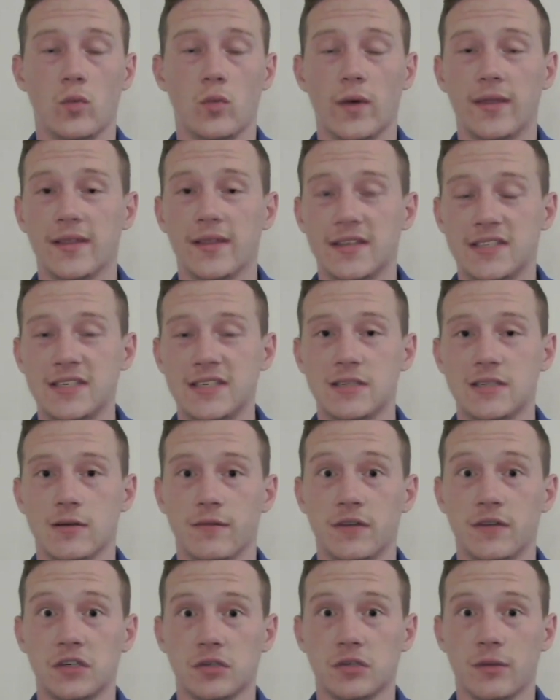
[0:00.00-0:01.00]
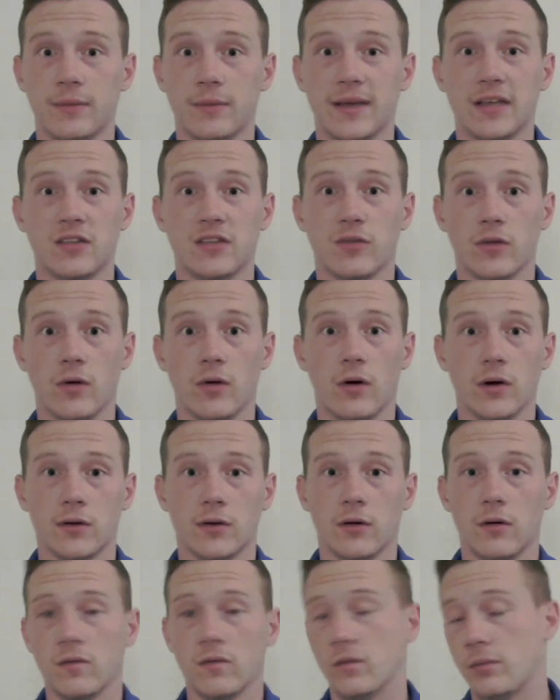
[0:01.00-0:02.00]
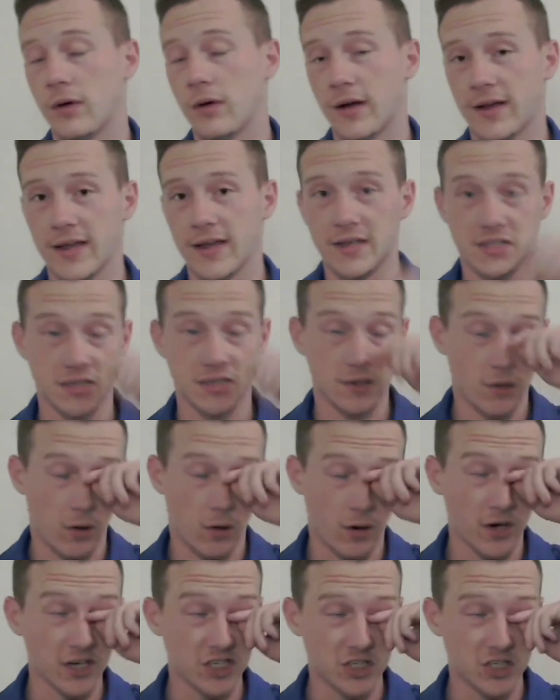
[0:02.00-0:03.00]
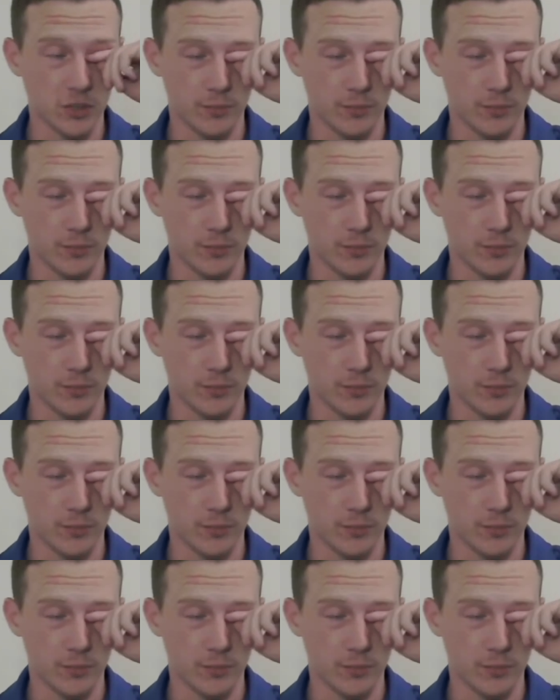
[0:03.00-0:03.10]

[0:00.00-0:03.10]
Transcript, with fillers: when the season officially begins for the Locked On Louisville podcast in August.